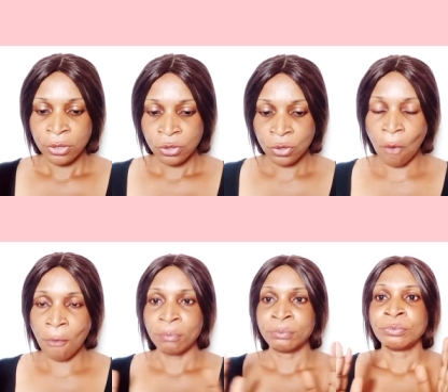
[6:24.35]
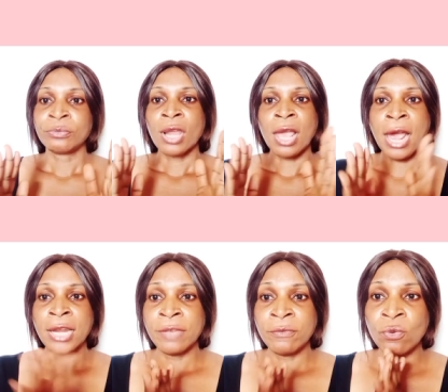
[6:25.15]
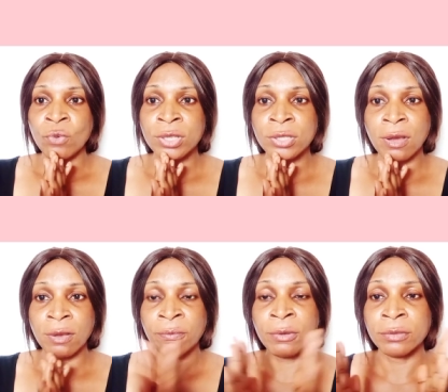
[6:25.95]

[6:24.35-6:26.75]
so and even with your